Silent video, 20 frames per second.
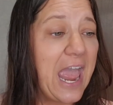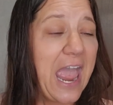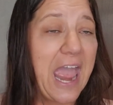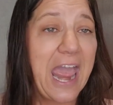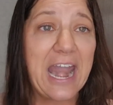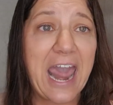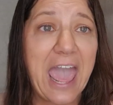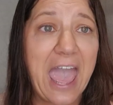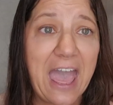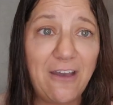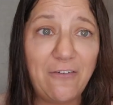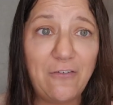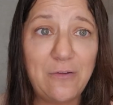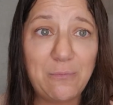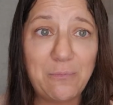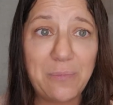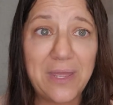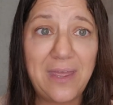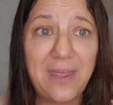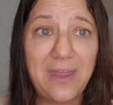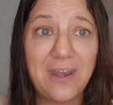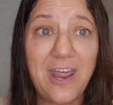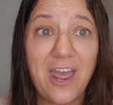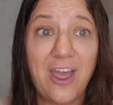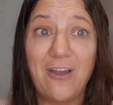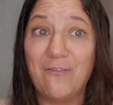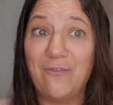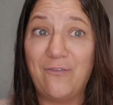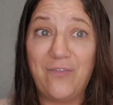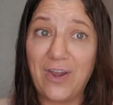and having
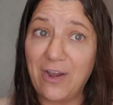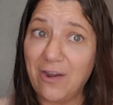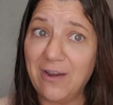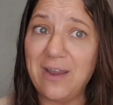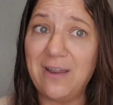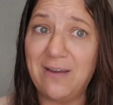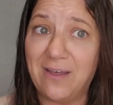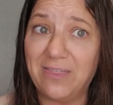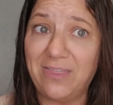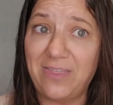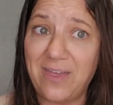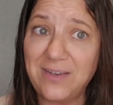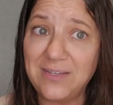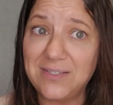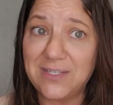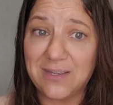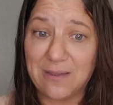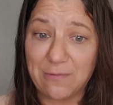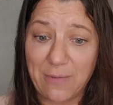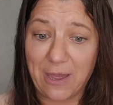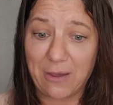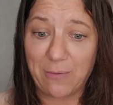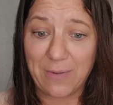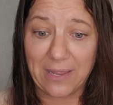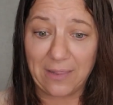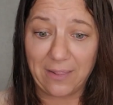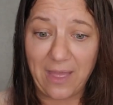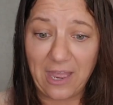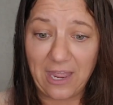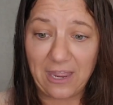been very authentic about
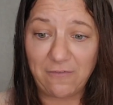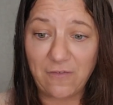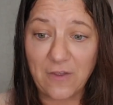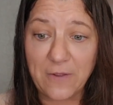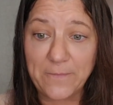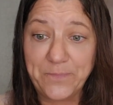my life